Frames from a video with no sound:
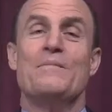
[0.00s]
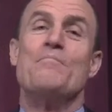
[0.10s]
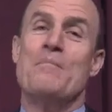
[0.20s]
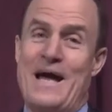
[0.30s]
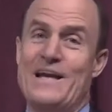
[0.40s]

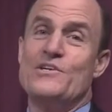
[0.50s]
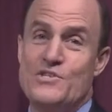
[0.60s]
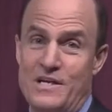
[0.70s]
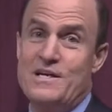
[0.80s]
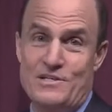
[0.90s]

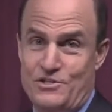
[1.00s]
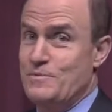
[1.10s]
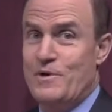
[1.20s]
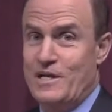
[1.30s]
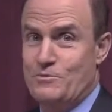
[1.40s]
Managing
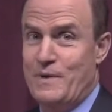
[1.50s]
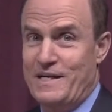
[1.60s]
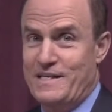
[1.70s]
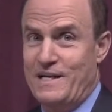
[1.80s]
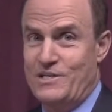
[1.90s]
customer
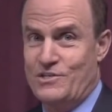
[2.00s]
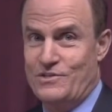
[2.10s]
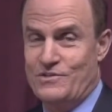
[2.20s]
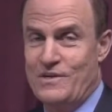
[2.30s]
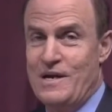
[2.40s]

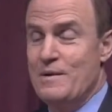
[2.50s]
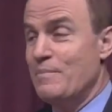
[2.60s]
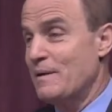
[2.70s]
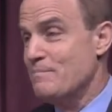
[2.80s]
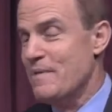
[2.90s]
expectations
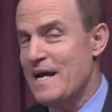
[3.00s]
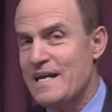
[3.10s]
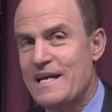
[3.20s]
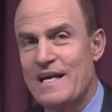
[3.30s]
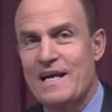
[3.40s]
by
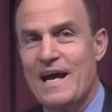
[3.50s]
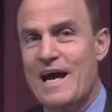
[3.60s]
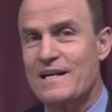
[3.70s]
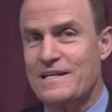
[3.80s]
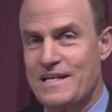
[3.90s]
making
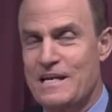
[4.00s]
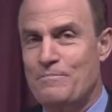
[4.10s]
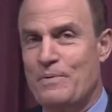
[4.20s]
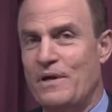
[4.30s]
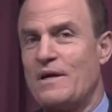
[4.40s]
and
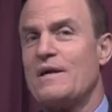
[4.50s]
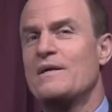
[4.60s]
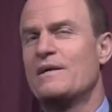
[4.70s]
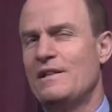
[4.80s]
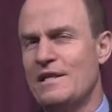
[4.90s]
keeping
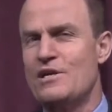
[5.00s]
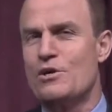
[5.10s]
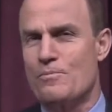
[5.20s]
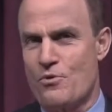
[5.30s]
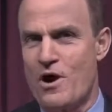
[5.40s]

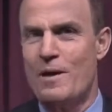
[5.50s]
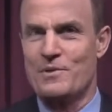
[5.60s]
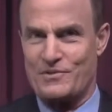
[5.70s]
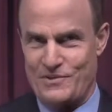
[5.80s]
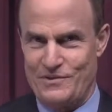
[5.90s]
clear
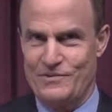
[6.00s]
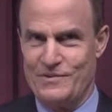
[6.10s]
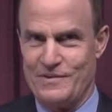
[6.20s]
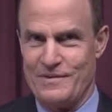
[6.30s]
promises.